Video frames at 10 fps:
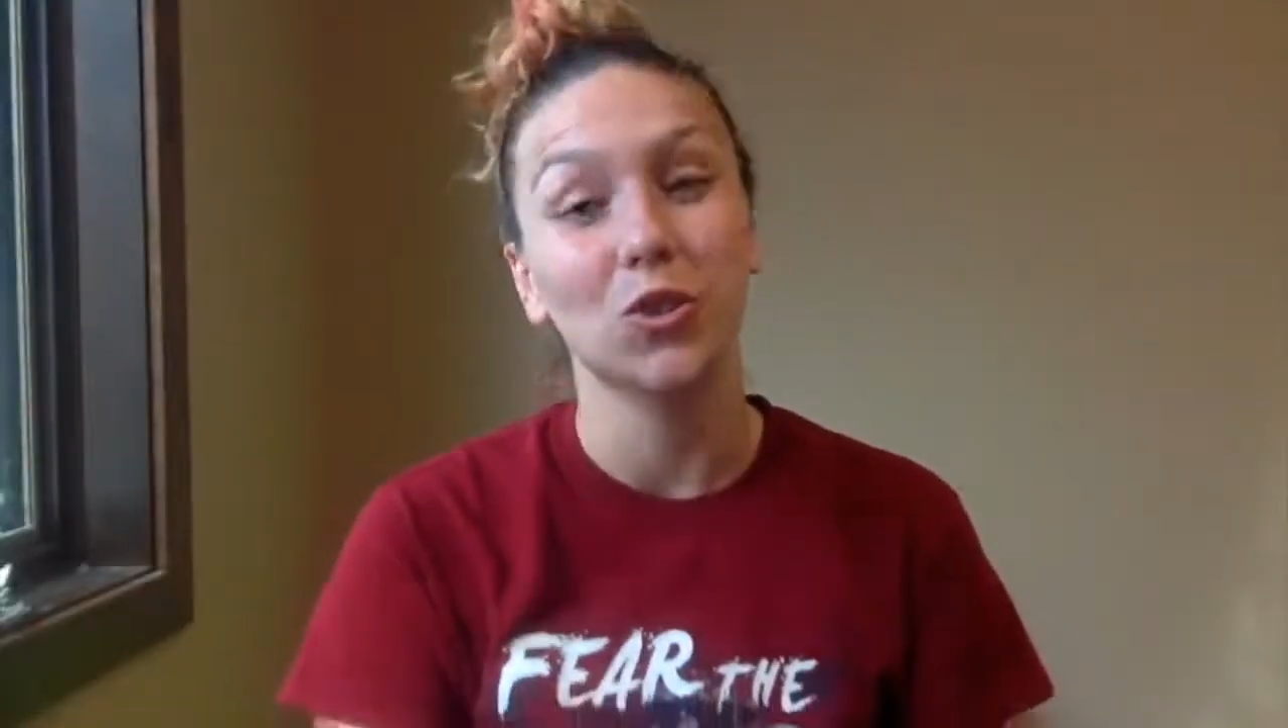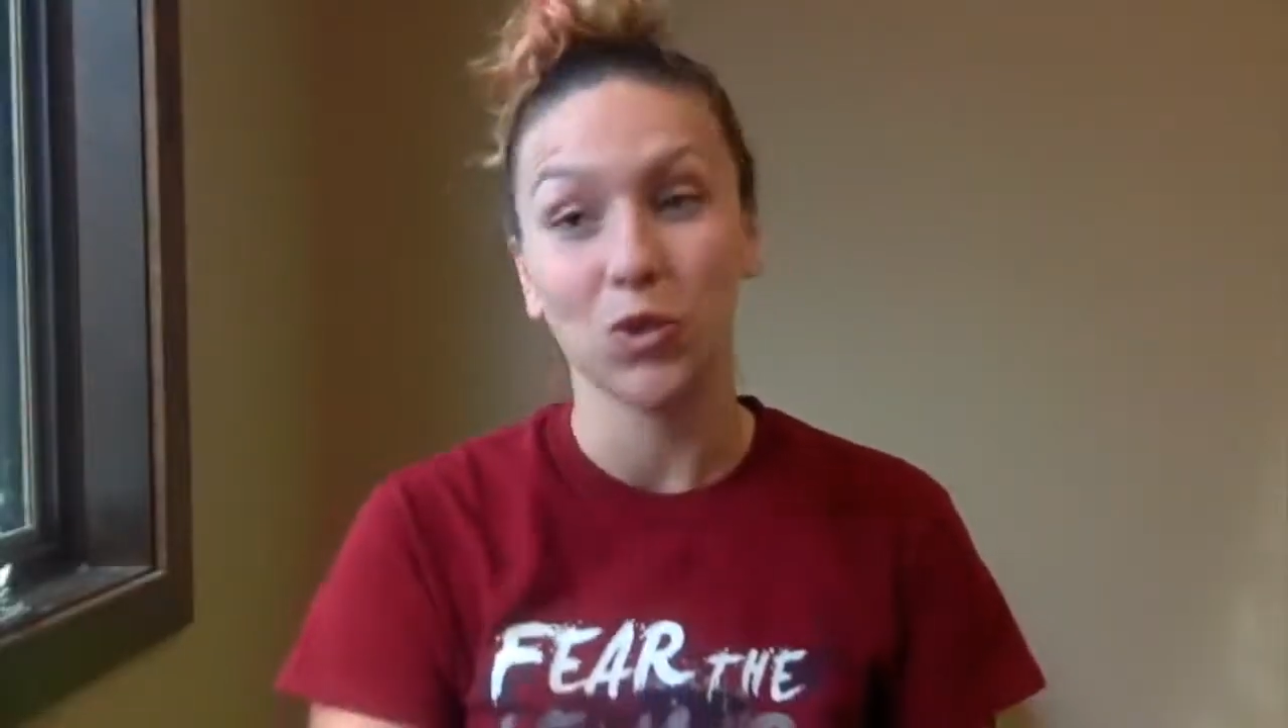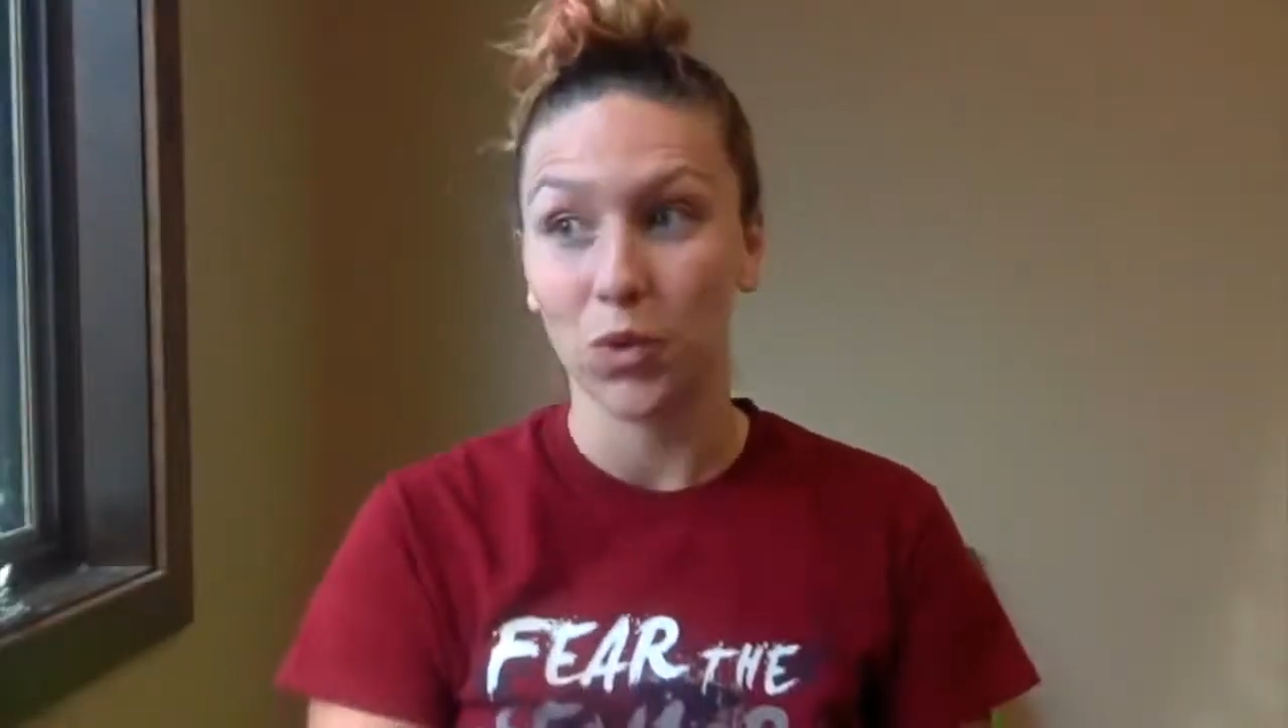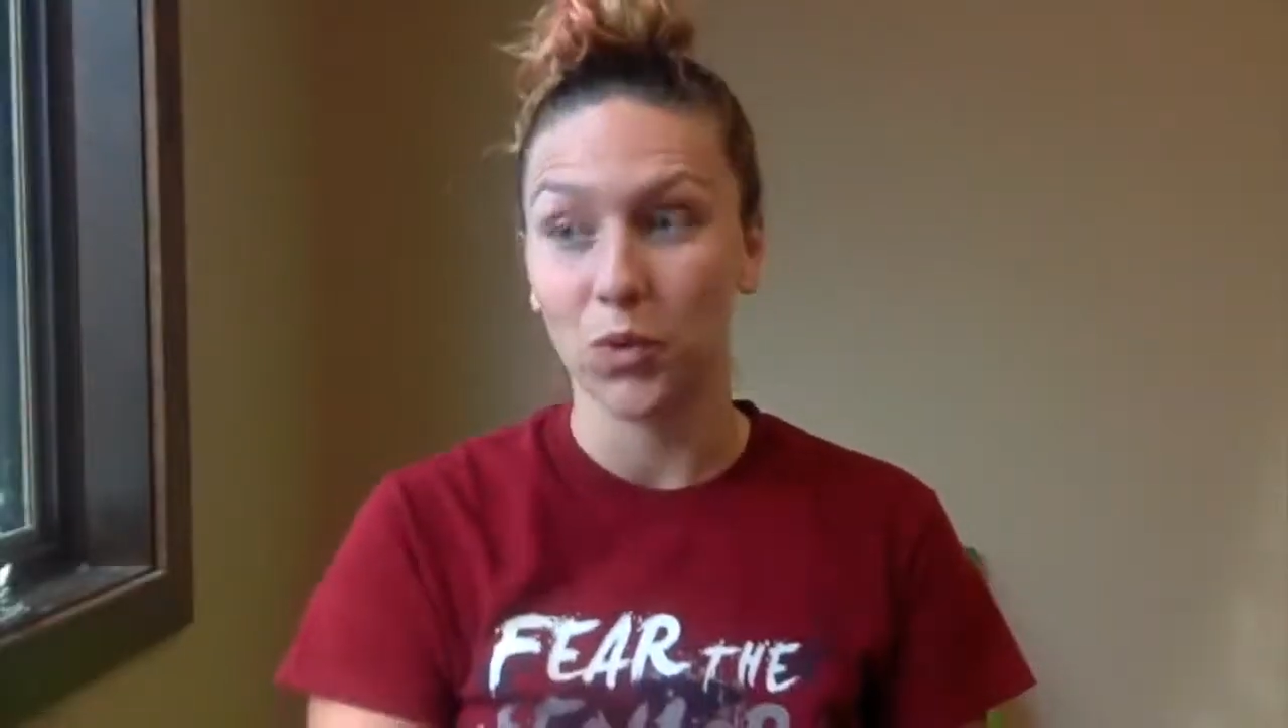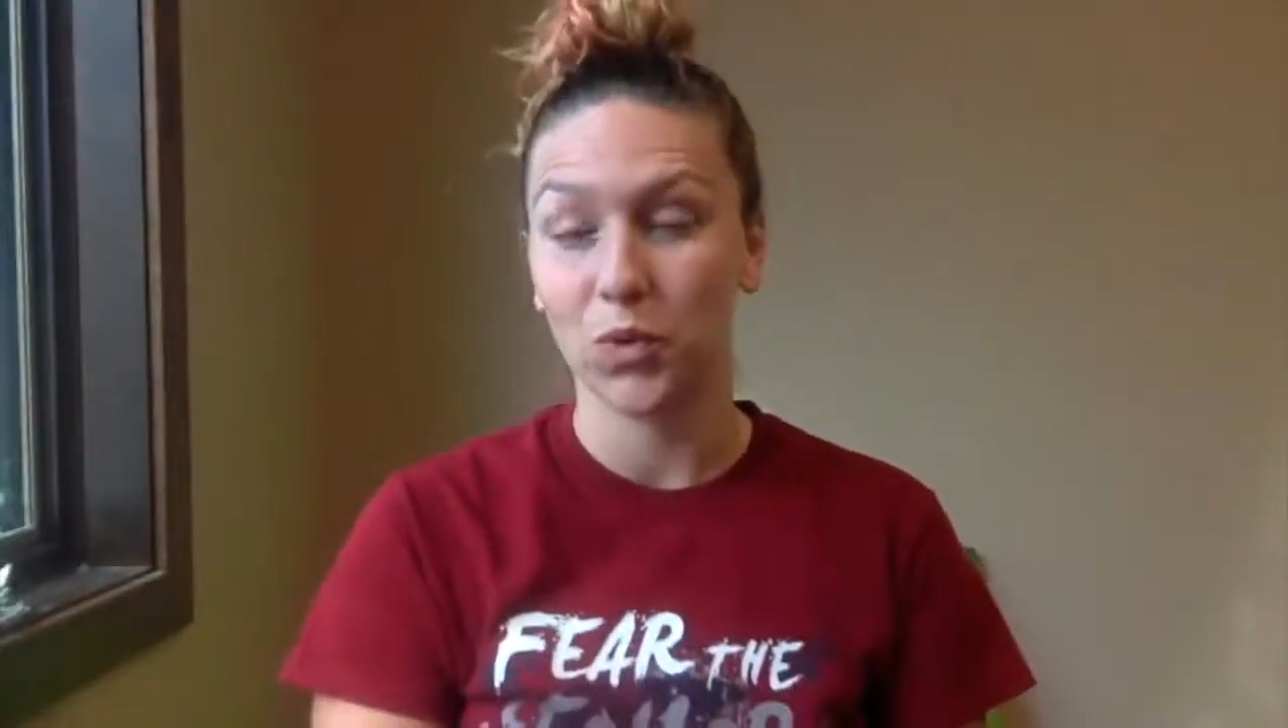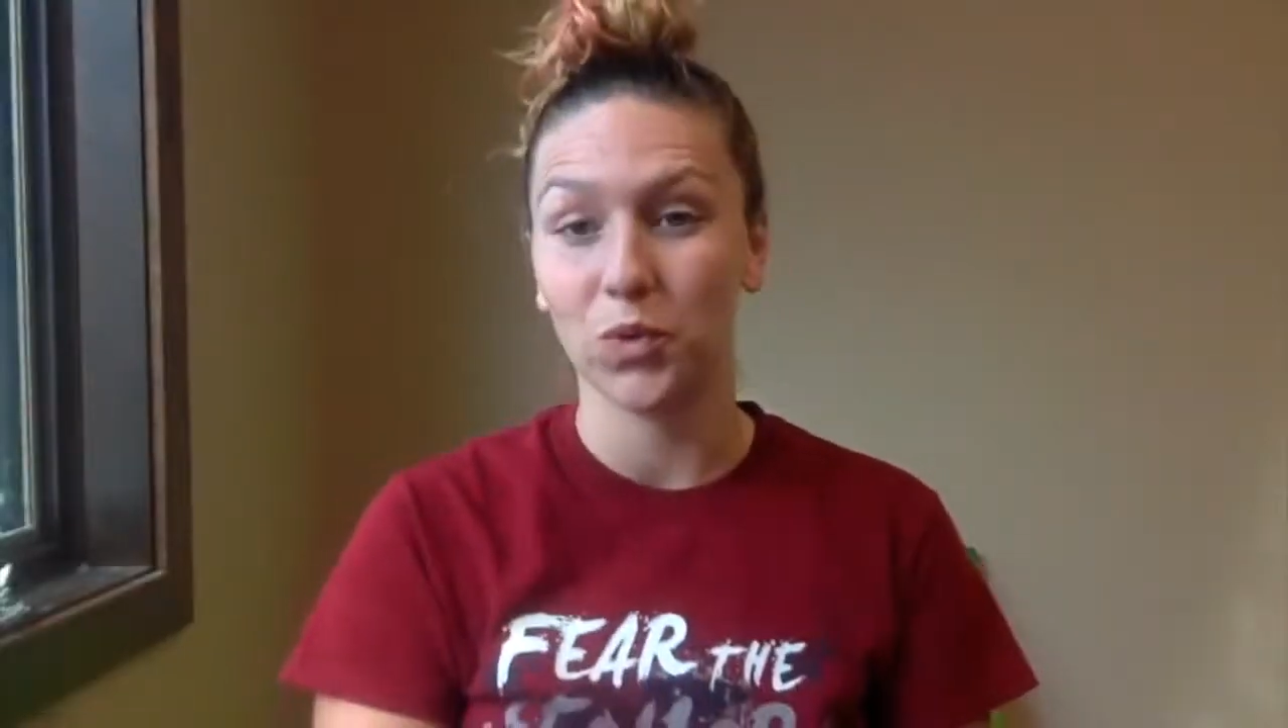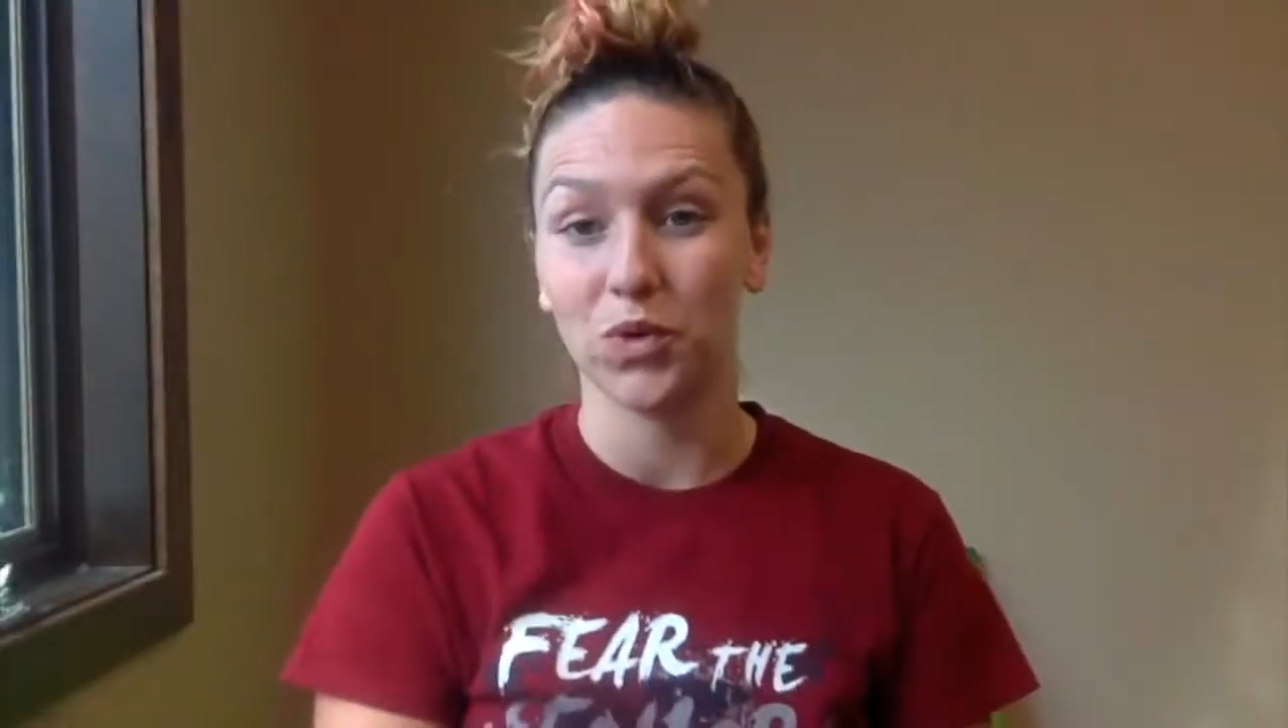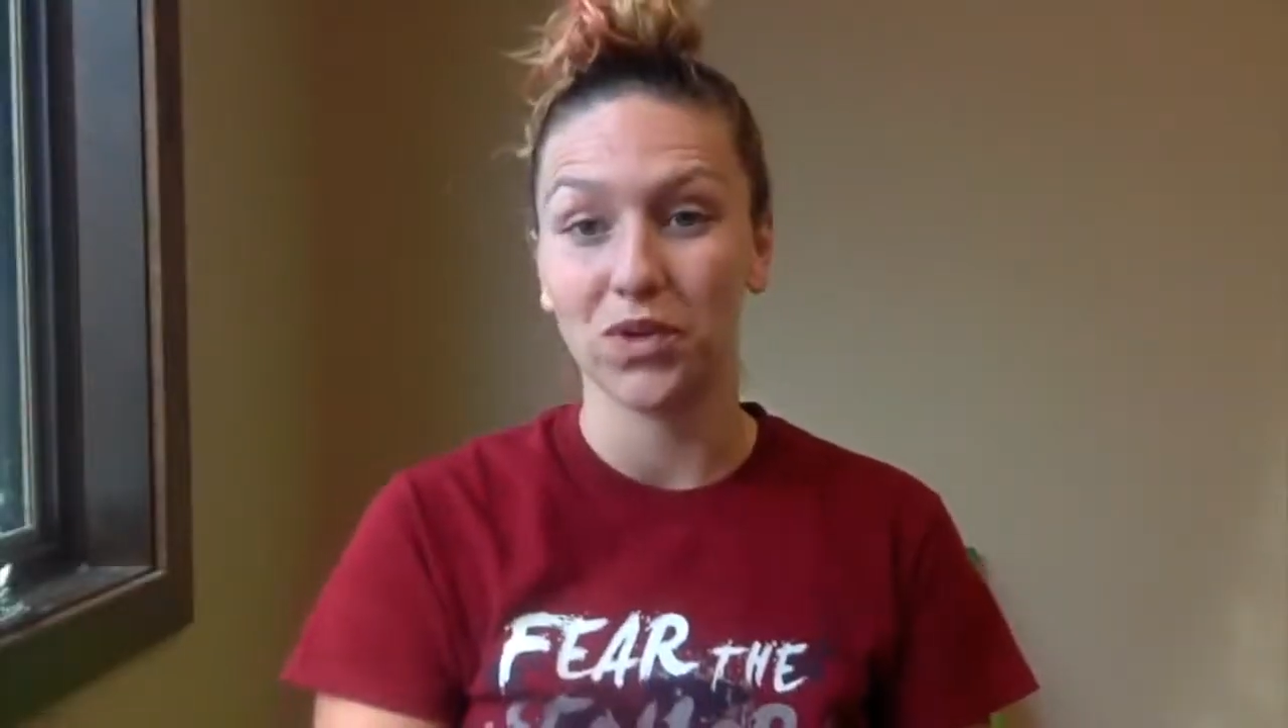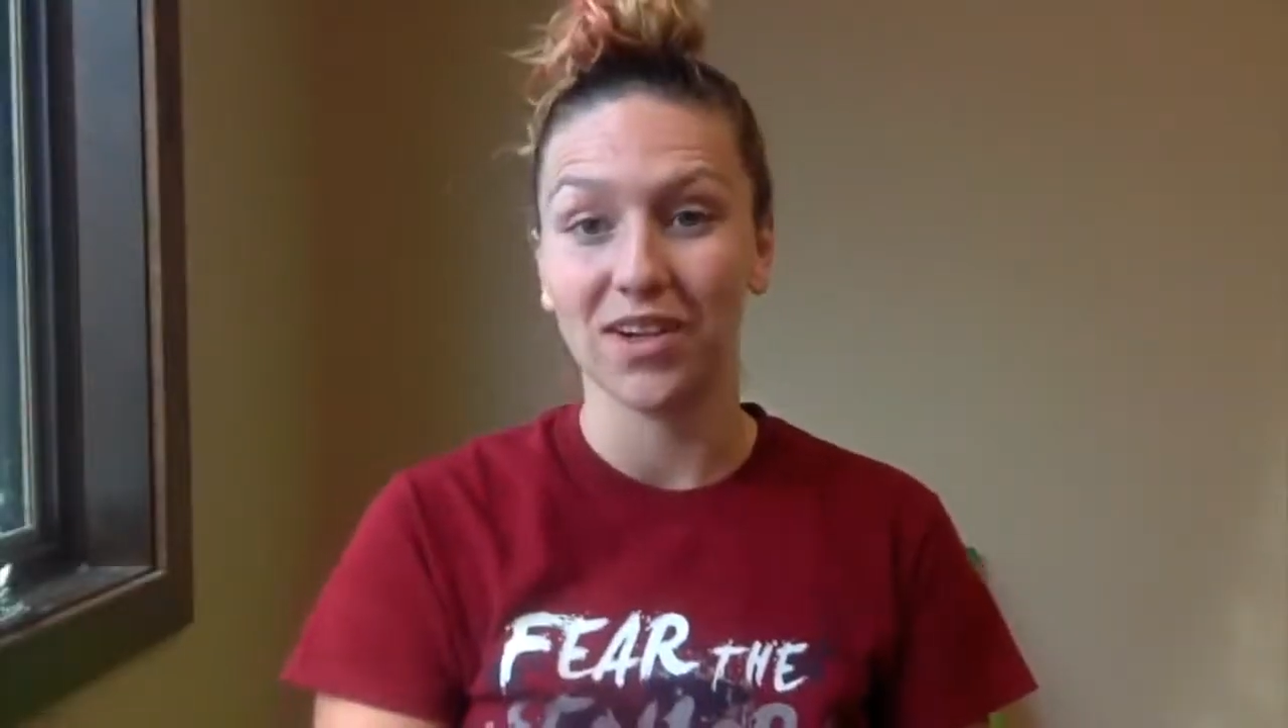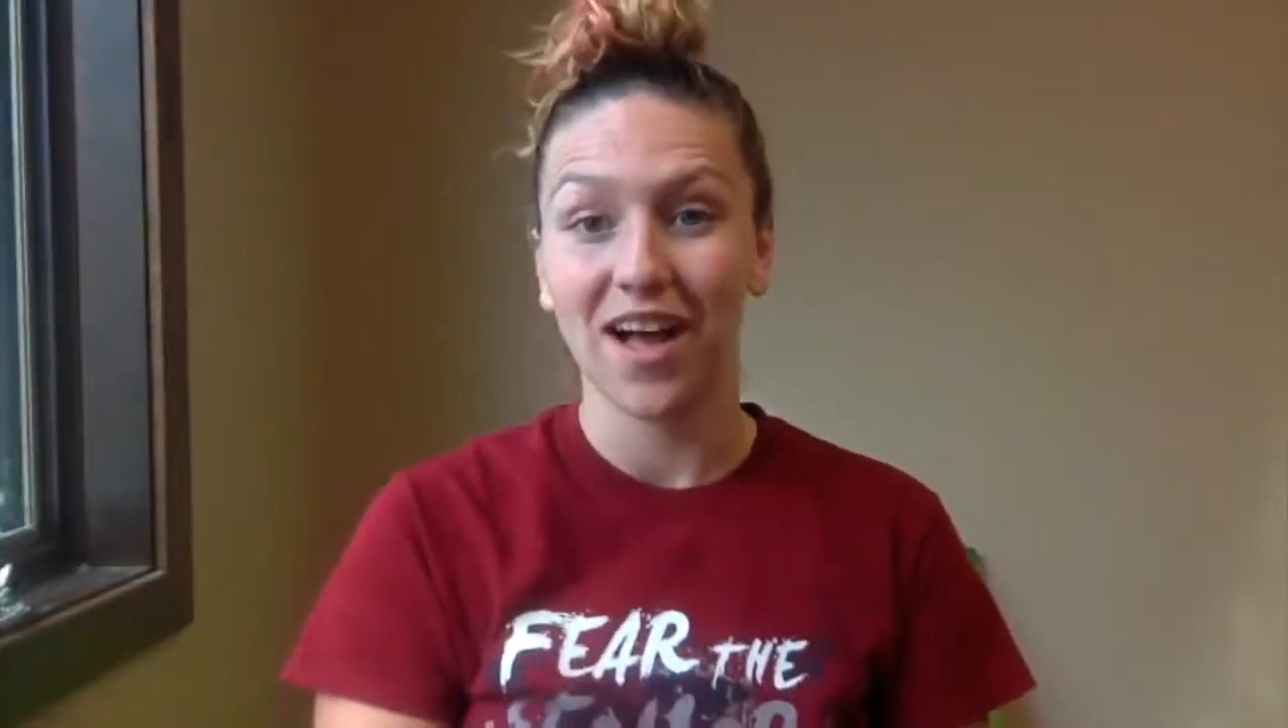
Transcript: so cool.